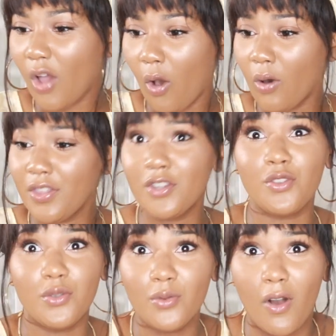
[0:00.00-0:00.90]
all the
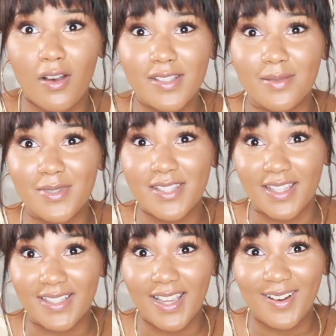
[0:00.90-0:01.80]
new awesome
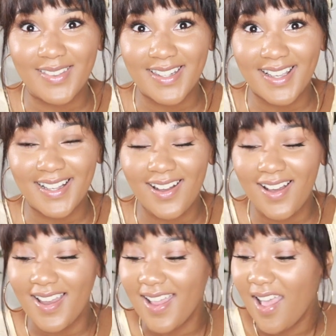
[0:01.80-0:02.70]
skincare that I
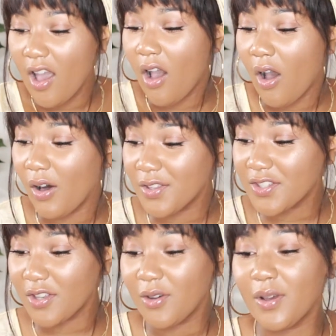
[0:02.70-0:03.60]
got.
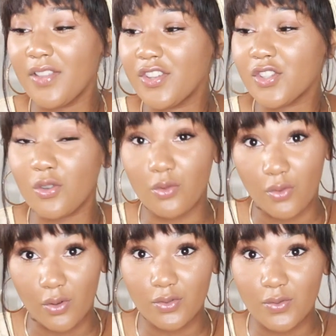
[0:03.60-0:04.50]
Also, this
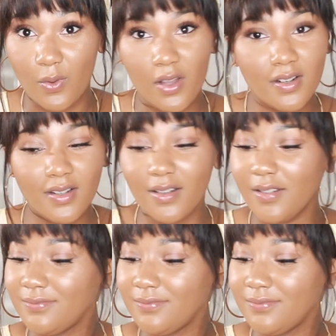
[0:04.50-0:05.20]
rose water,